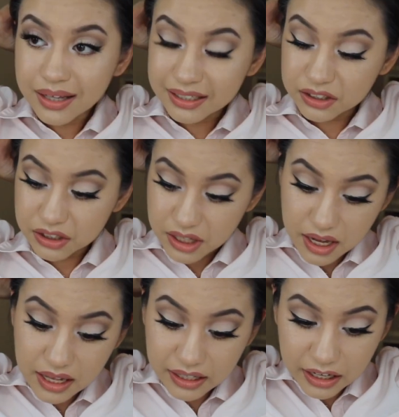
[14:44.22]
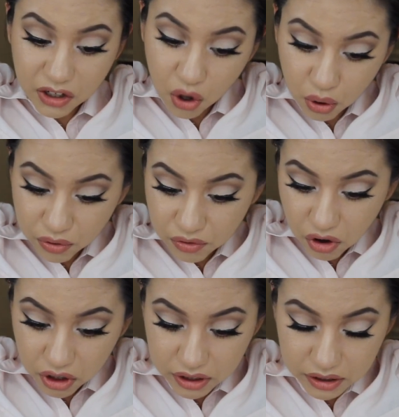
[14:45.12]
Let's let go of
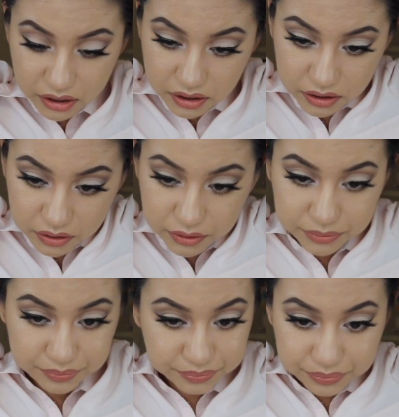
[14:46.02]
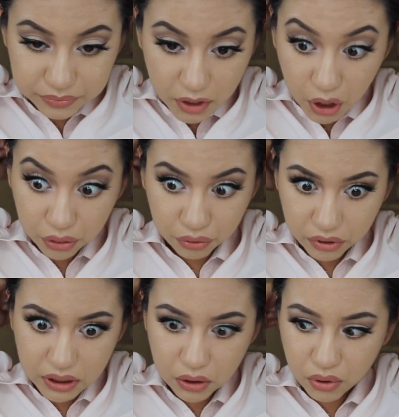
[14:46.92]
our
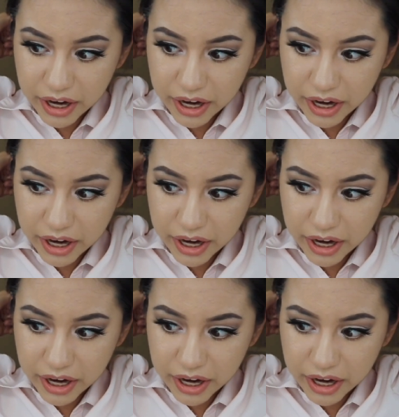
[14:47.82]
3 little